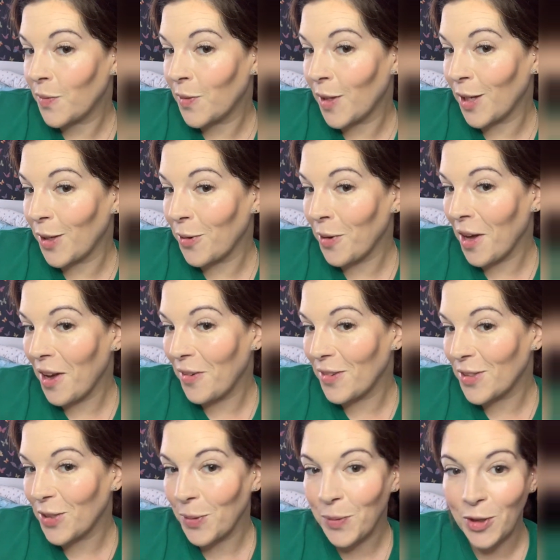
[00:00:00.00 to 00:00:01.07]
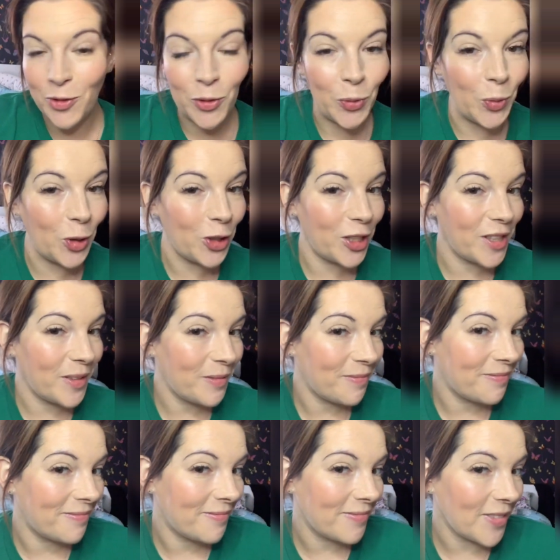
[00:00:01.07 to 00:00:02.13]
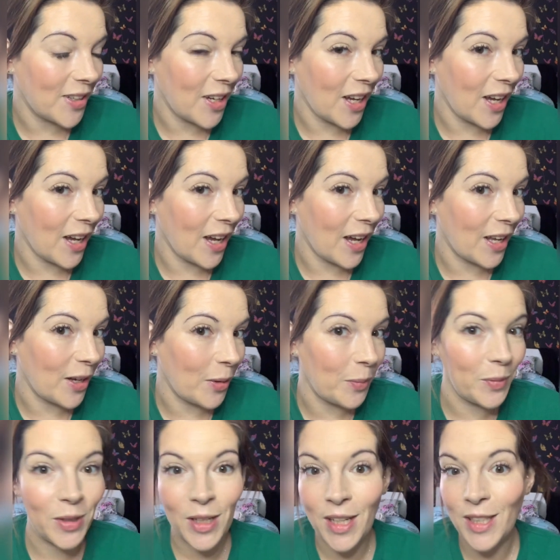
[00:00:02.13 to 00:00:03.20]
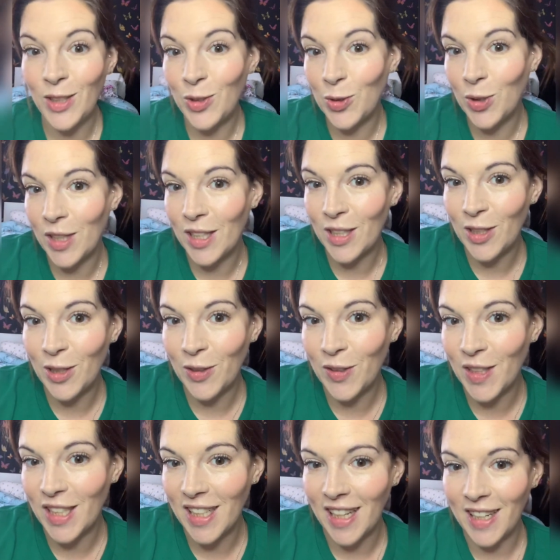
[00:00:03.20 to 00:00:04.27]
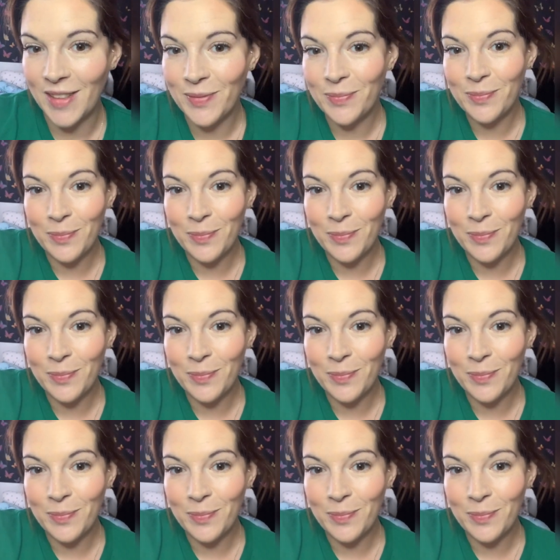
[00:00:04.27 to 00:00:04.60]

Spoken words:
Thank you ever so much for watching, and I'm going to enjoy this look for the day.